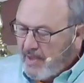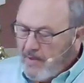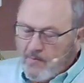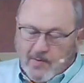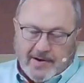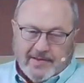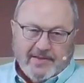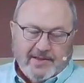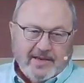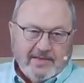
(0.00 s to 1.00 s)
one of the
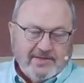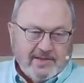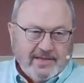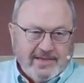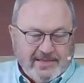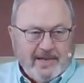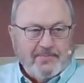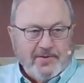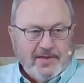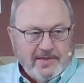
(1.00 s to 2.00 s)
things that leads up
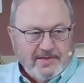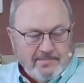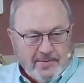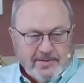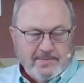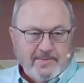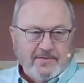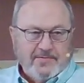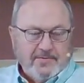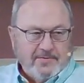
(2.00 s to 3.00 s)
to his imprisonment
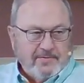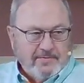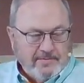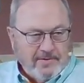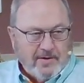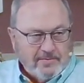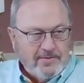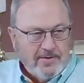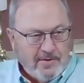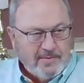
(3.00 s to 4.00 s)
for
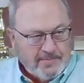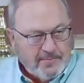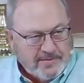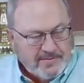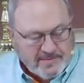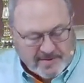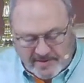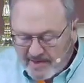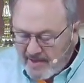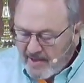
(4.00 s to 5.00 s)
long-term imprisonment.
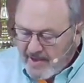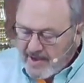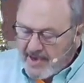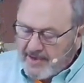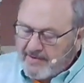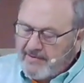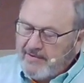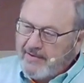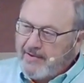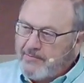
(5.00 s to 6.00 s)
And
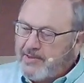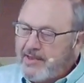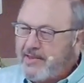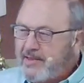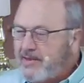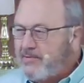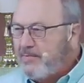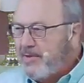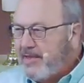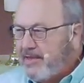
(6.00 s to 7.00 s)
you would think that it would
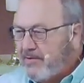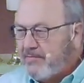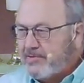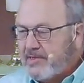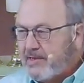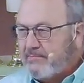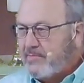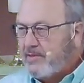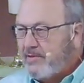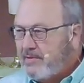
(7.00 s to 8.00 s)
be over
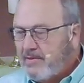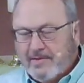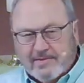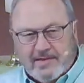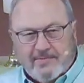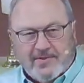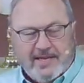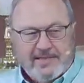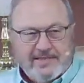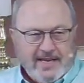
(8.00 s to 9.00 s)
something
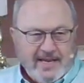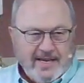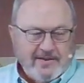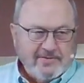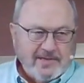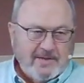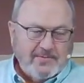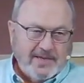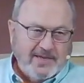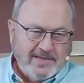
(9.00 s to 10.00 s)
he said or
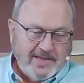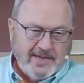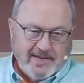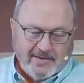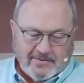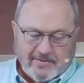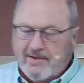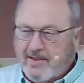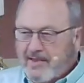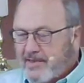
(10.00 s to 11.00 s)
something he did or
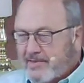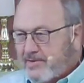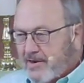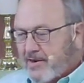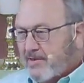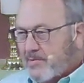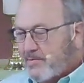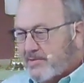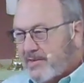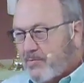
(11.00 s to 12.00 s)
his argument
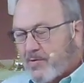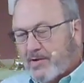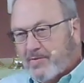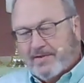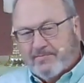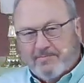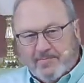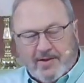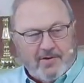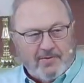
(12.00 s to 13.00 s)
with someone, but
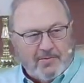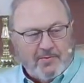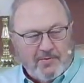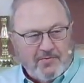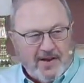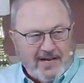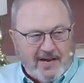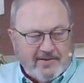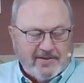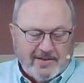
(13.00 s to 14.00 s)
you know what we'll find
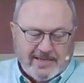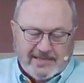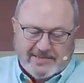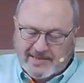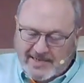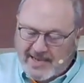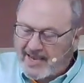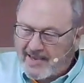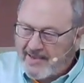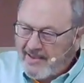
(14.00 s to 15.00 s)
out in the lesson today,